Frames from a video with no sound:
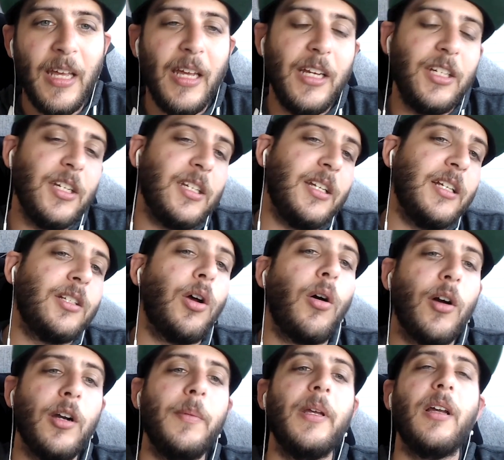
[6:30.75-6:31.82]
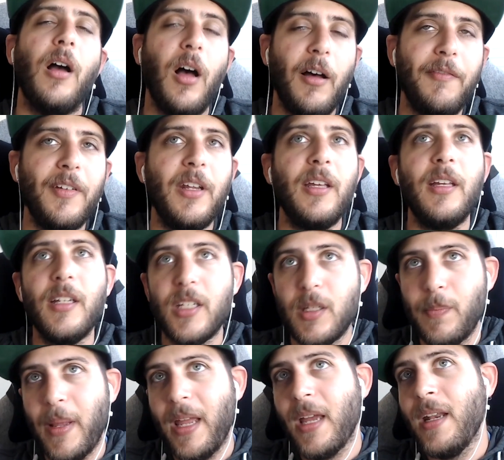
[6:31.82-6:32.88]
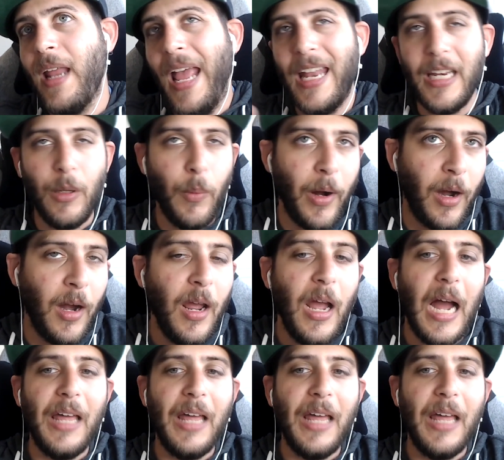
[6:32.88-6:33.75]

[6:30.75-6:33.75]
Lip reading: It's hard to be confident in Span anywhere.